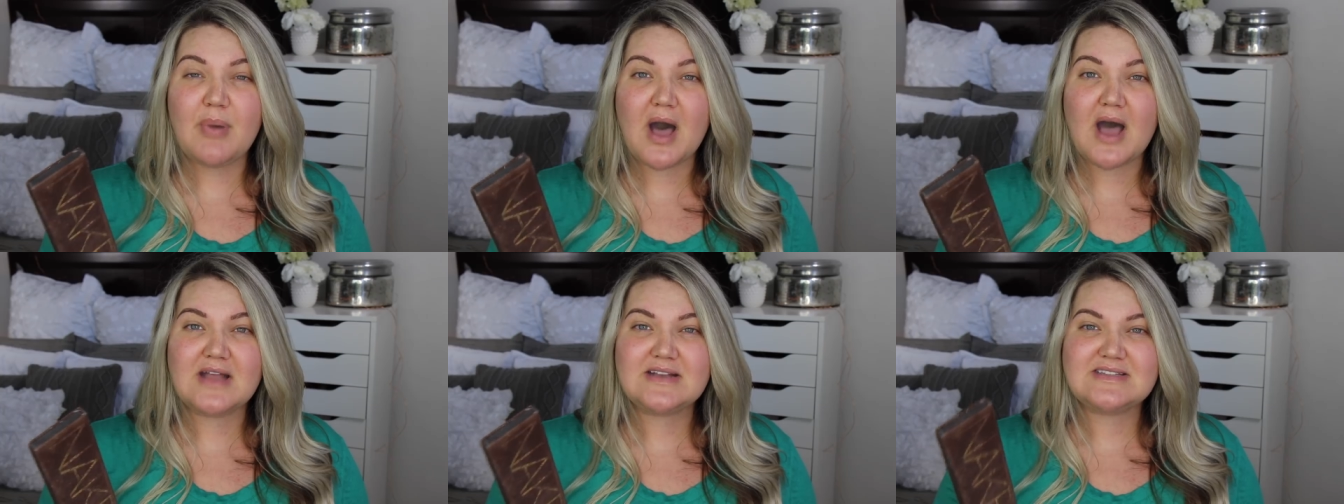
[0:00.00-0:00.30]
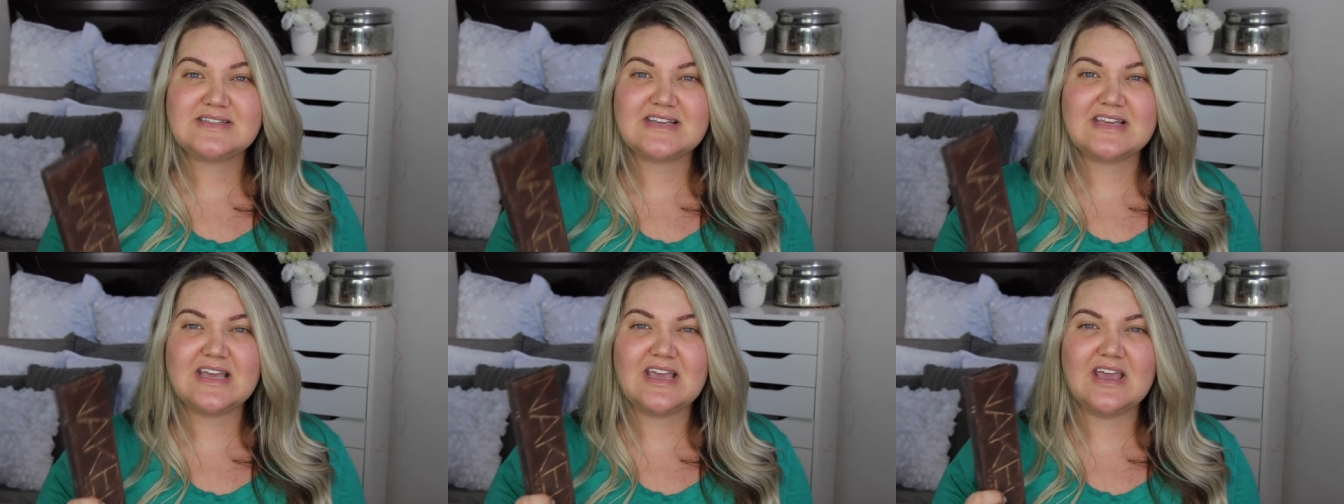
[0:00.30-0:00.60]

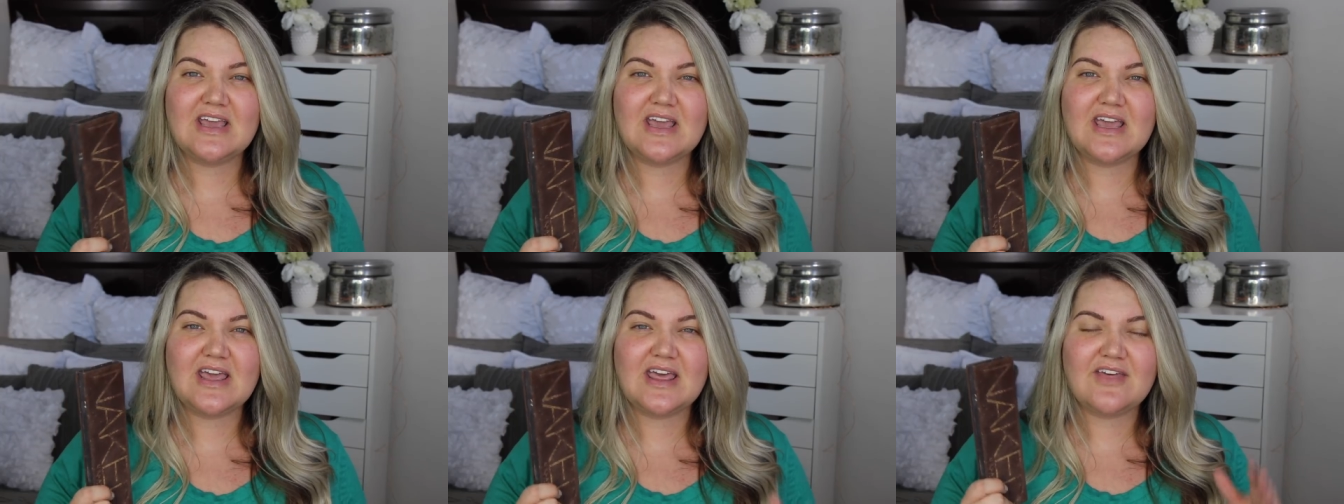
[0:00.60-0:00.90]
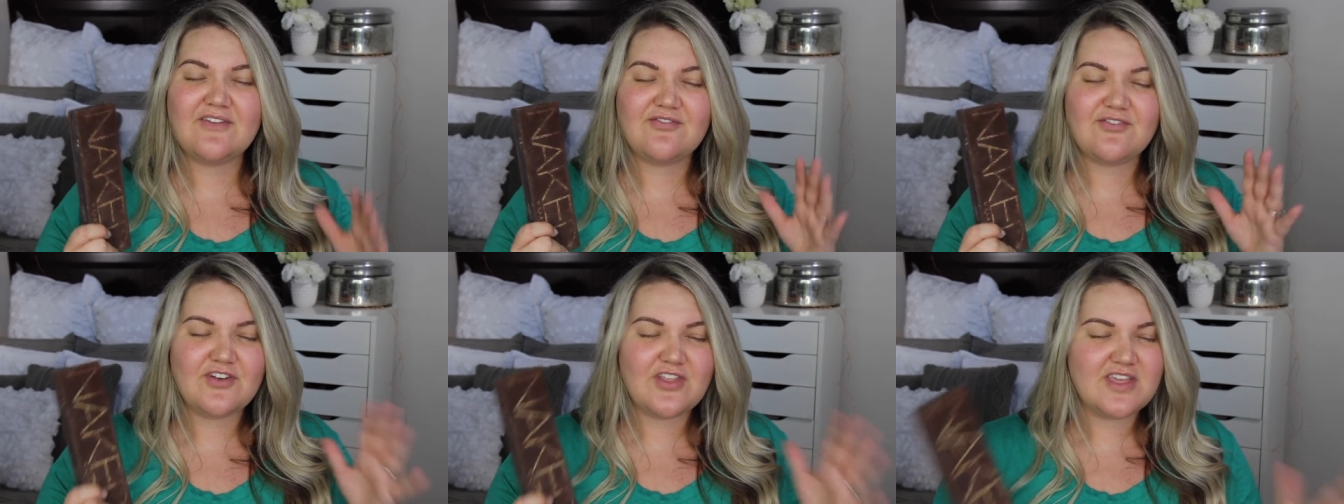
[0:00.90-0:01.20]
But
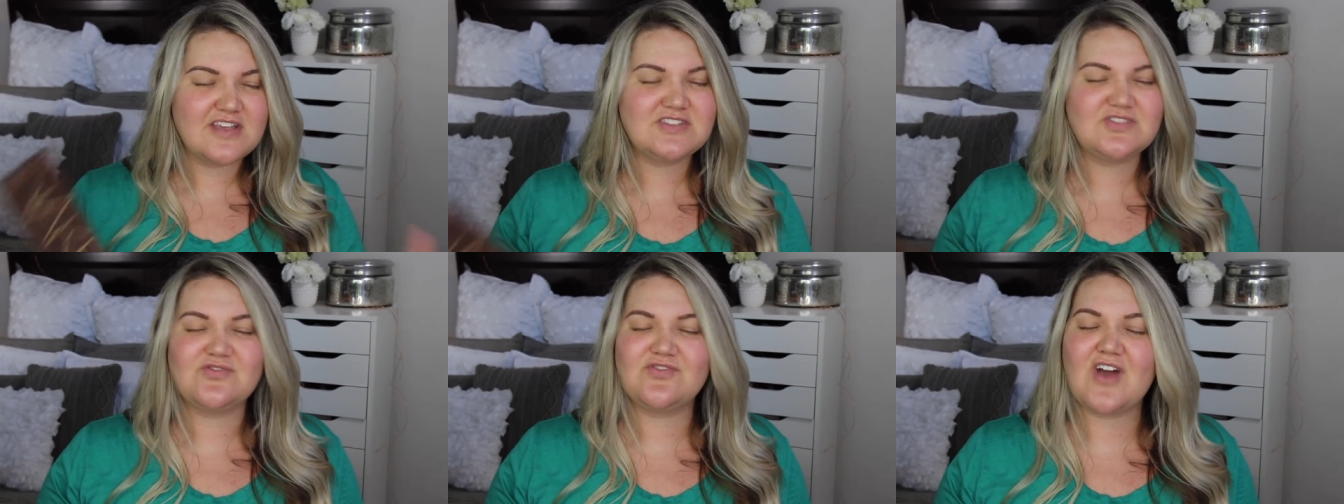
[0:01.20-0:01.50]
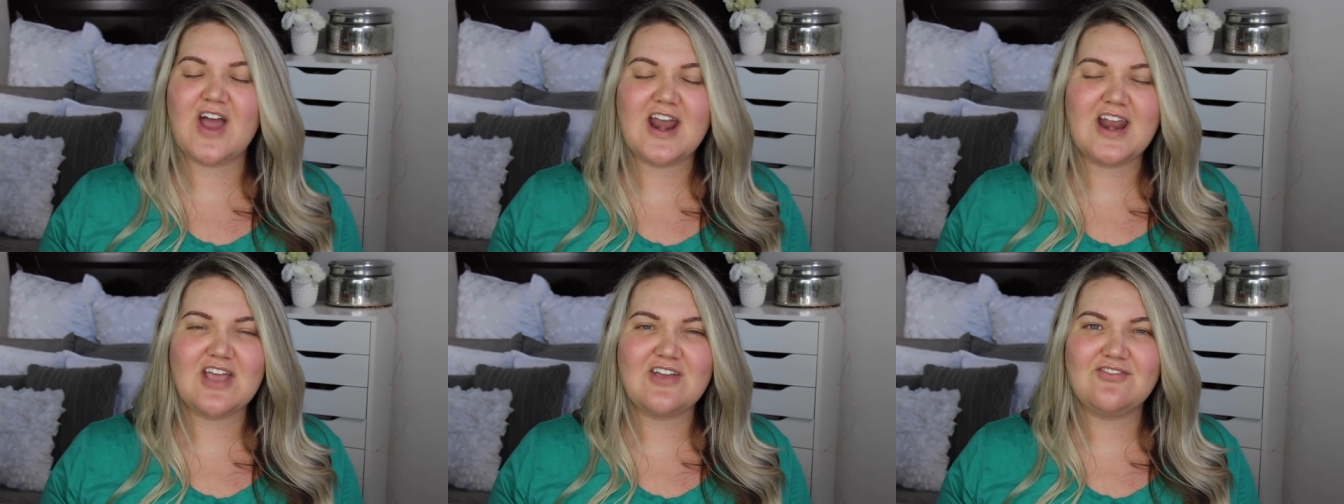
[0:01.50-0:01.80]
for this
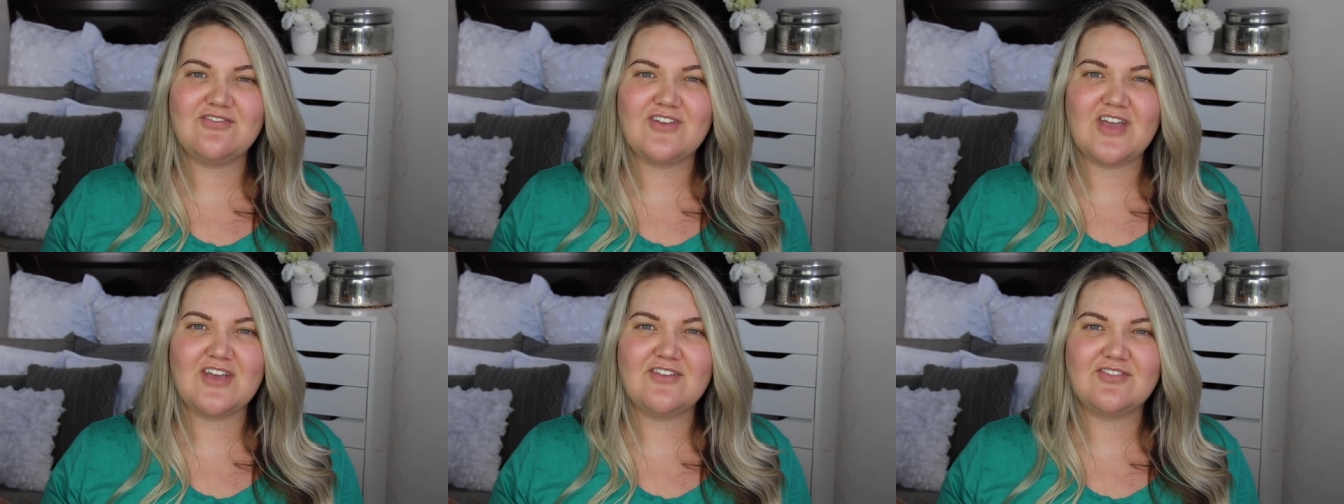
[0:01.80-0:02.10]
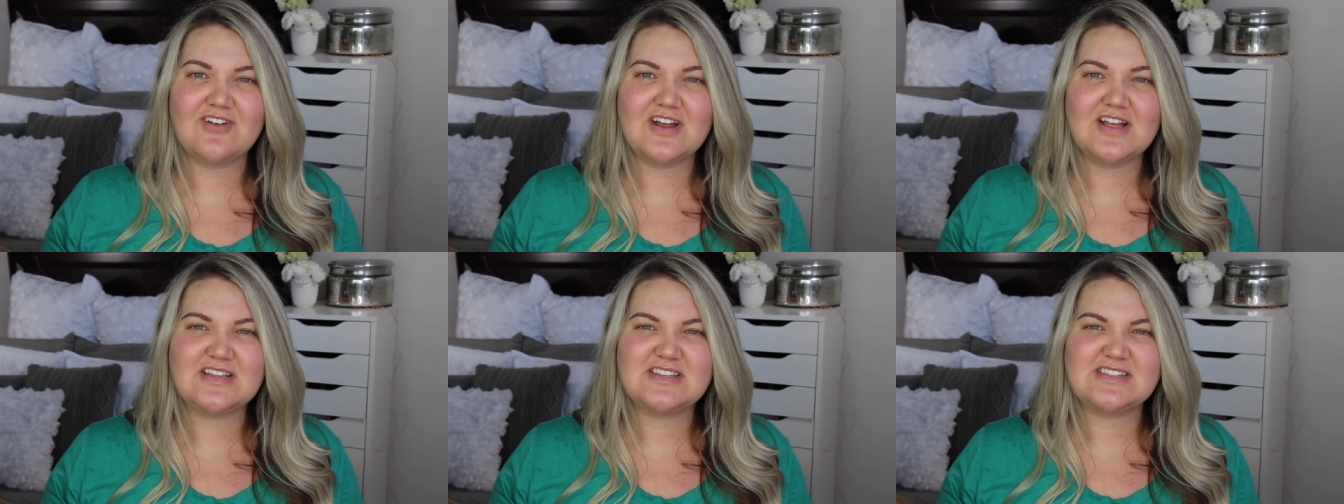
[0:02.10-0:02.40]
Friday
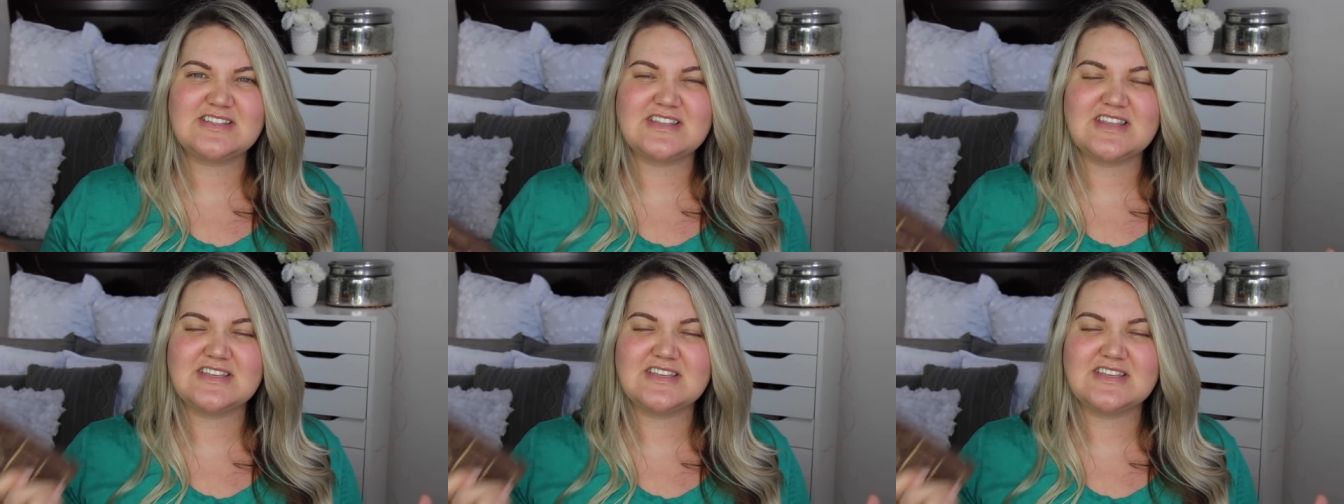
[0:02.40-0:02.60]
favorites,